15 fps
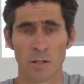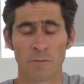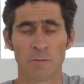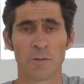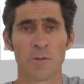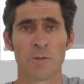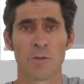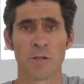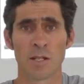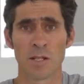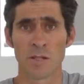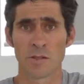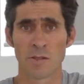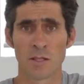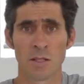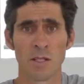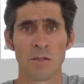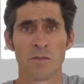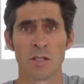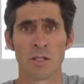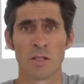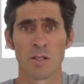fruit is
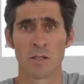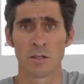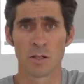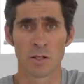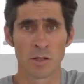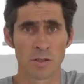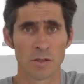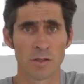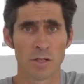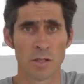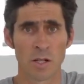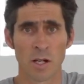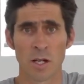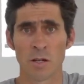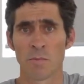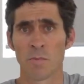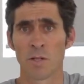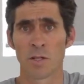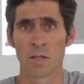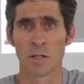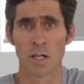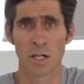delivered on time
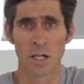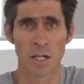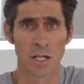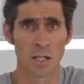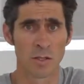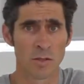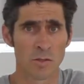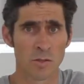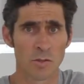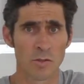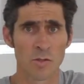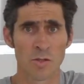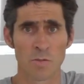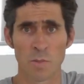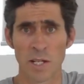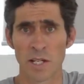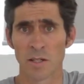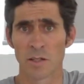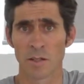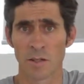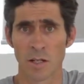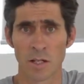and to spec
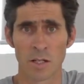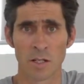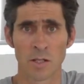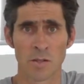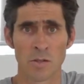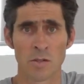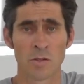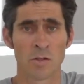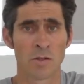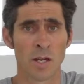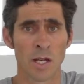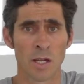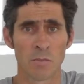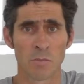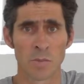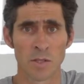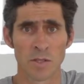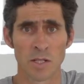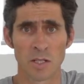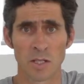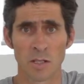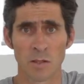to that
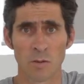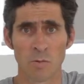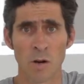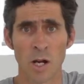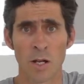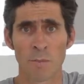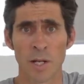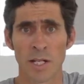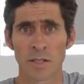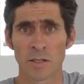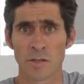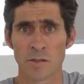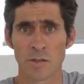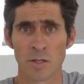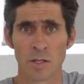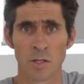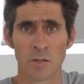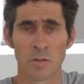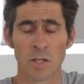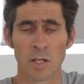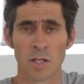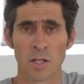particular winemaker. So
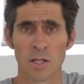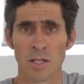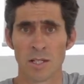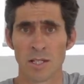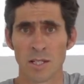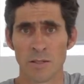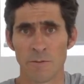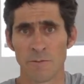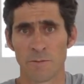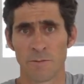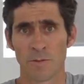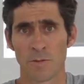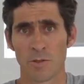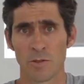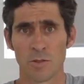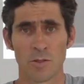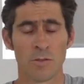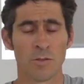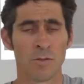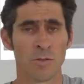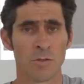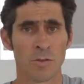if
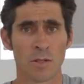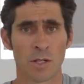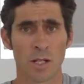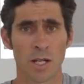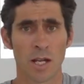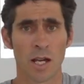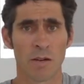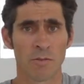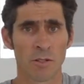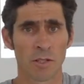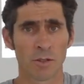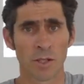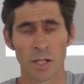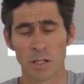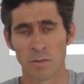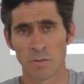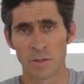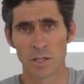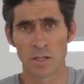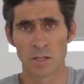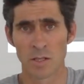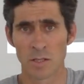you have a clean
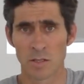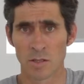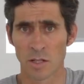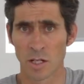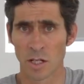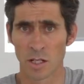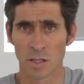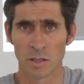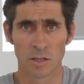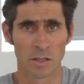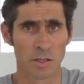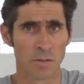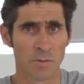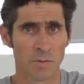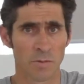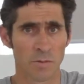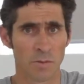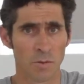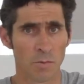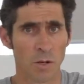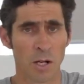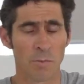vintage and give
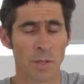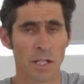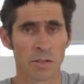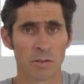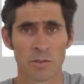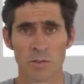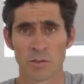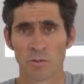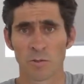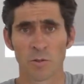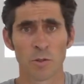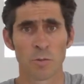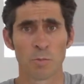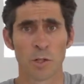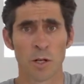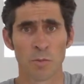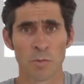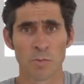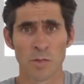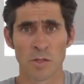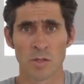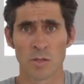the winemaker as few
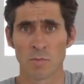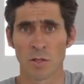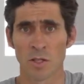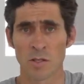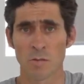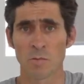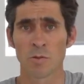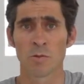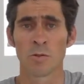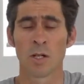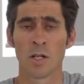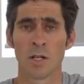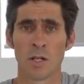problems as possible,